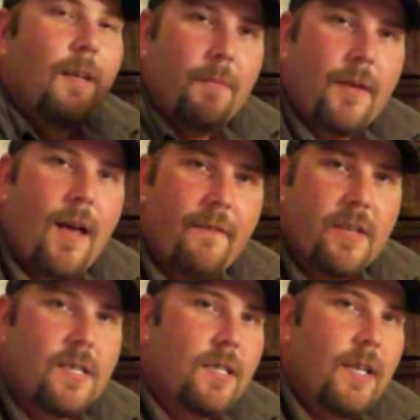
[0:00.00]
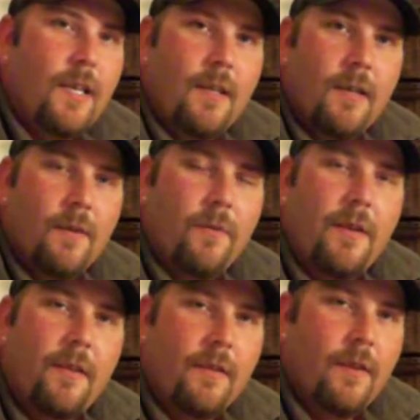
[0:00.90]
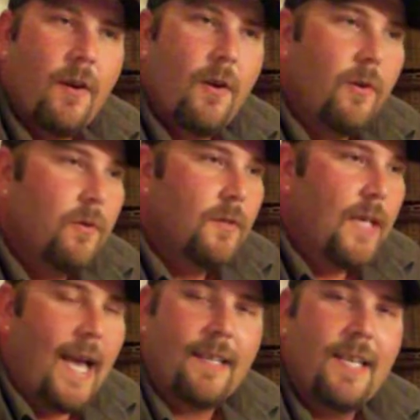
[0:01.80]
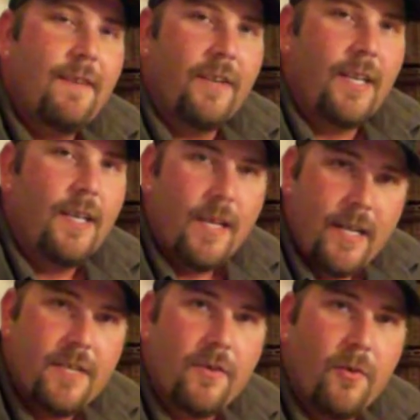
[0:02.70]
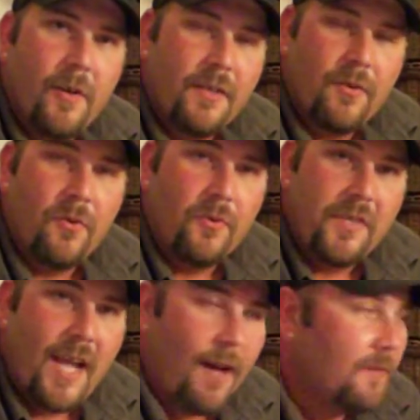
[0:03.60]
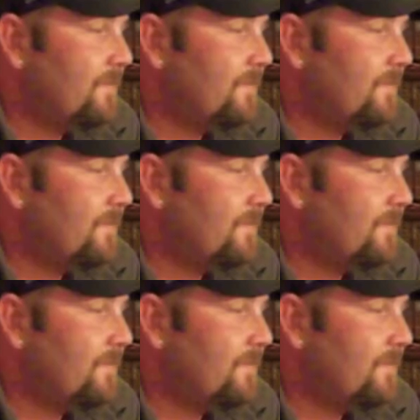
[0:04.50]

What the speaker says: but obviously with no activity it is going to cool down.